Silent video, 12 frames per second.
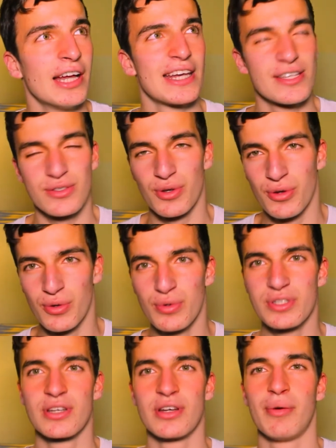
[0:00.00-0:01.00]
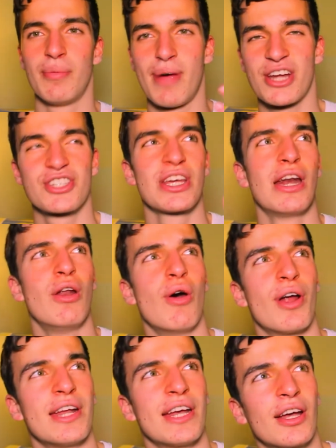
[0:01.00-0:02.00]
is to use machine
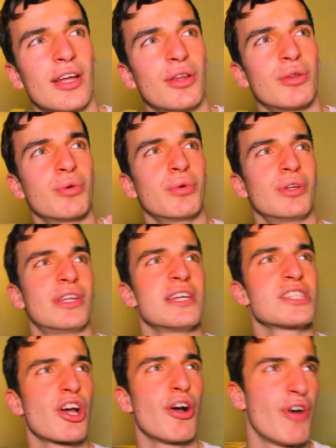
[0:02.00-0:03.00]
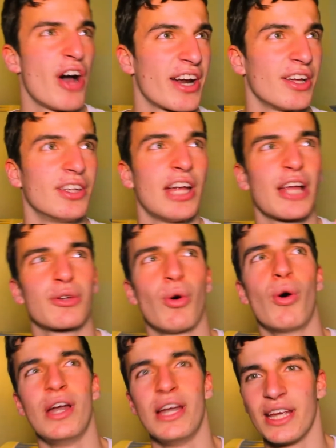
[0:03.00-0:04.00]
learning to discover not
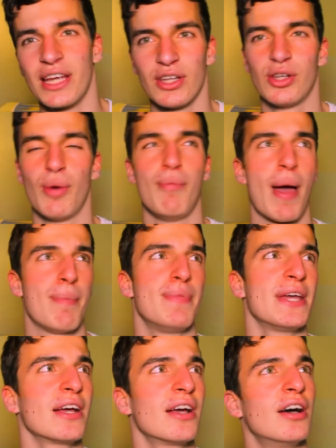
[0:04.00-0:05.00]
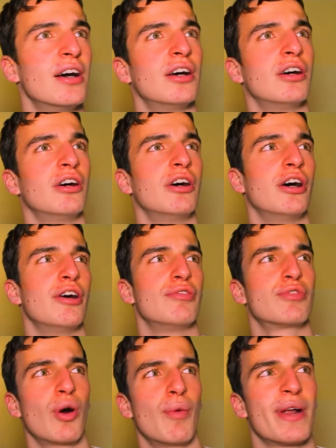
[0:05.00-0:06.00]
only the mapping uh,
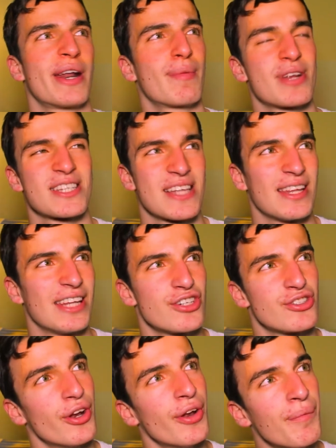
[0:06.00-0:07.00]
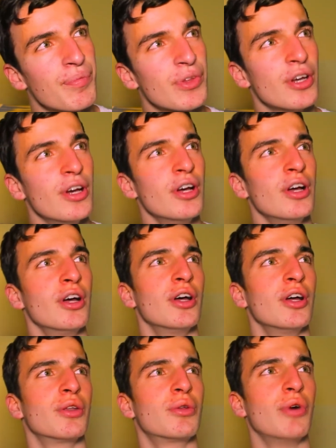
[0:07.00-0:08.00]
from representation
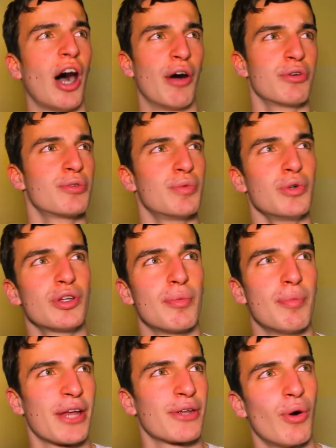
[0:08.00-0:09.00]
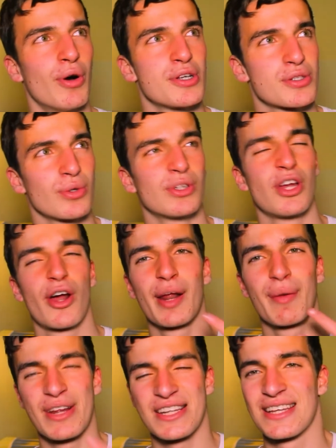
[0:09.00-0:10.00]
to output, but also the
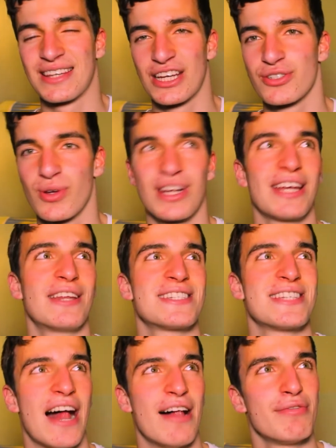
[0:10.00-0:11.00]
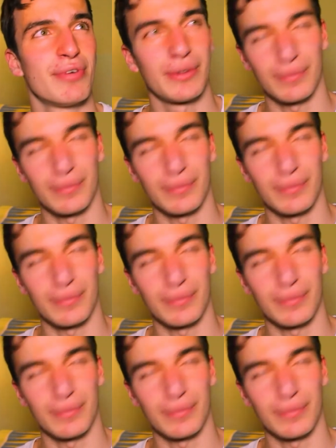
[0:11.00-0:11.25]
representation itself.